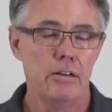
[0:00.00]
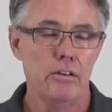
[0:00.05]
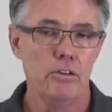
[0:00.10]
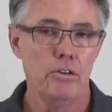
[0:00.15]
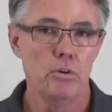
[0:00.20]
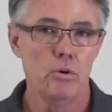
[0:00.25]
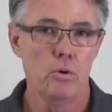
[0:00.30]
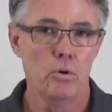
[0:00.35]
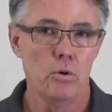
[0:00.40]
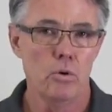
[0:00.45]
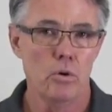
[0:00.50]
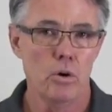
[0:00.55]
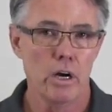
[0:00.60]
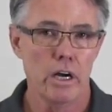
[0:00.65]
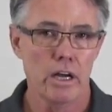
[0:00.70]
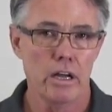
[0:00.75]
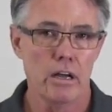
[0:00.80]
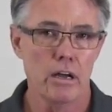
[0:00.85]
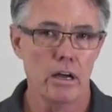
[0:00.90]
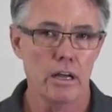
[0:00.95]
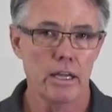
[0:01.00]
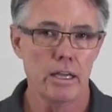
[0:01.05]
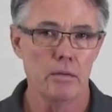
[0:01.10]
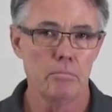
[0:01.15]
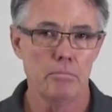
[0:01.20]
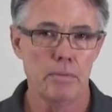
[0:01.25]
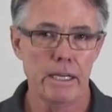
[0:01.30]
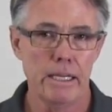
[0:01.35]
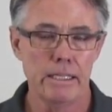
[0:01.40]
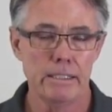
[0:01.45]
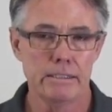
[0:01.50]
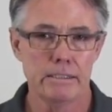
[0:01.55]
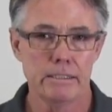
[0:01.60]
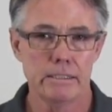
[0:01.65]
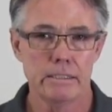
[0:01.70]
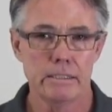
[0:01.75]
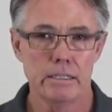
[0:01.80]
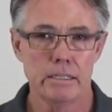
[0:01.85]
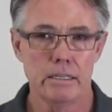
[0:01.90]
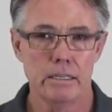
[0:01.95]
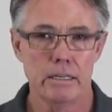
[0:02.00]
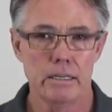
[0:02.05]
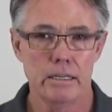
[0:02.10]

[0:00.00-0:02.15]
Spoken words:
your cocking piece